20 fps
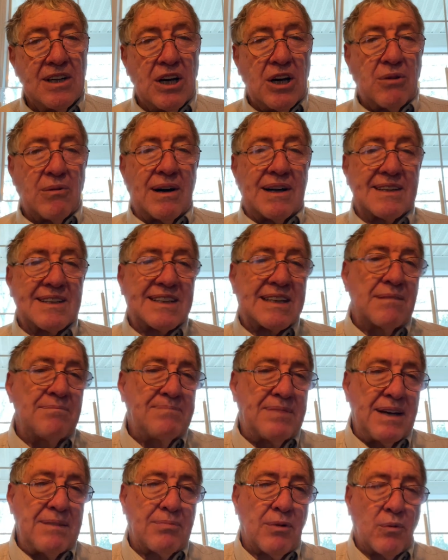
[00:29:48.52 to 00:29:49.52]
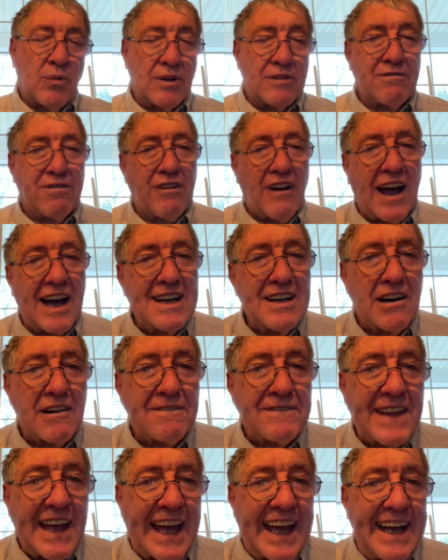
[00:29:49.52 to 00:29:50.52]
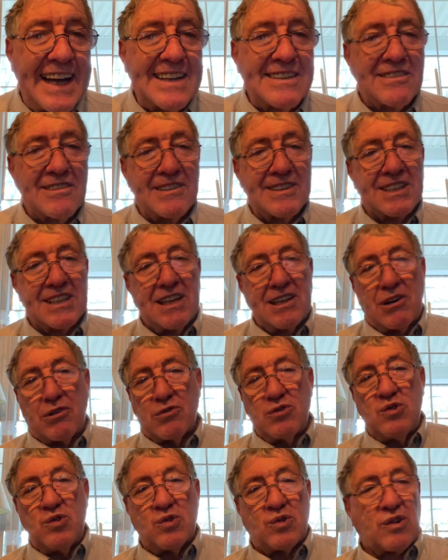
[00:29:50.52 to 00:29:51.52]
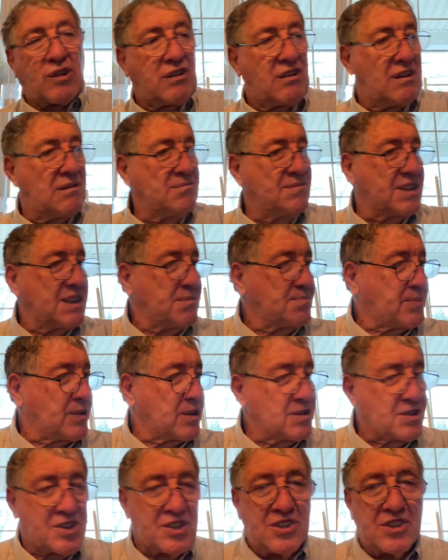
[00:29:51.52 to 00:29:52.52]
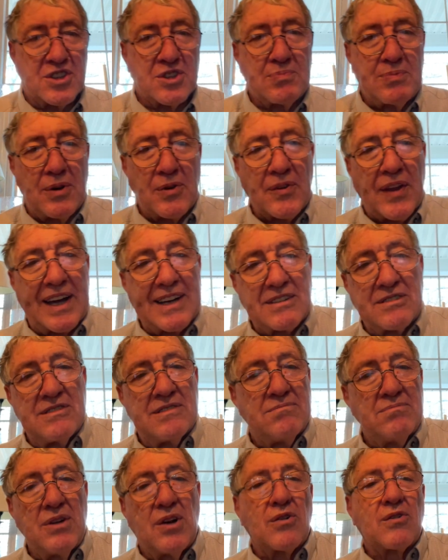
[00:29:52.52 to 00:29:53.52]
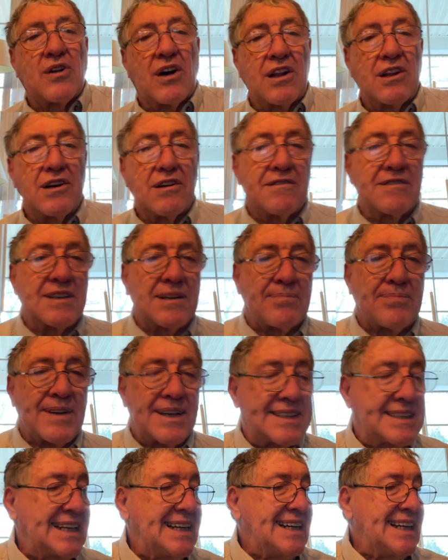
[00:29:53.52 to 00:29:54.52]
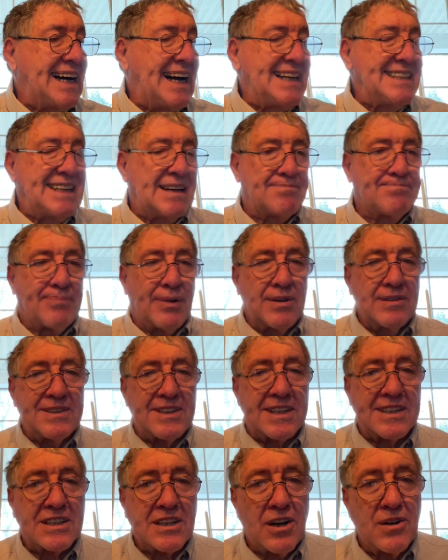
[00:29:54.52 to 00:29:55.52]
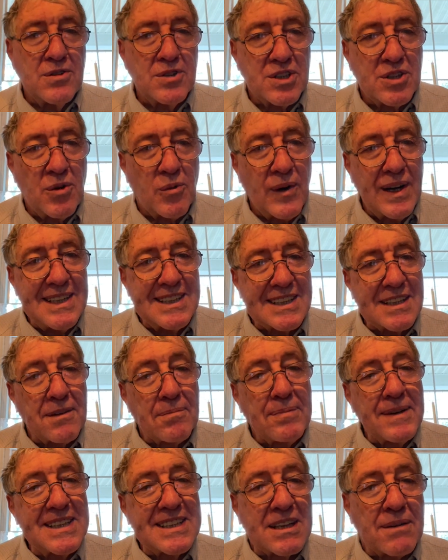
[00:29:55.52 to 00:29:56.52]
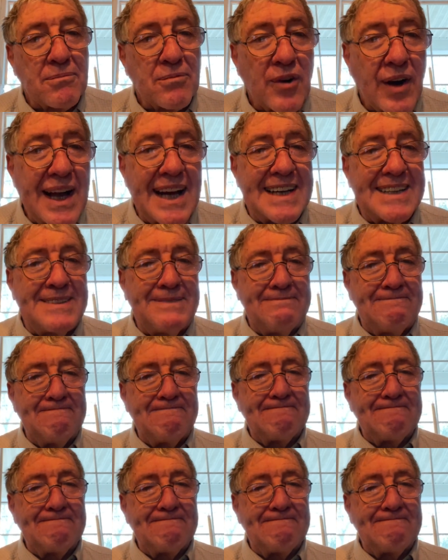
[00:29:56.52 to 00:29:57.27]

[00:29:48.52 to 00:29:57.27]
Well, some people would fly off the handle and say, oh, you clumsy person, you spilled that good milk all over the place. Ah, you burnt the toast, you wasted a piece of bread.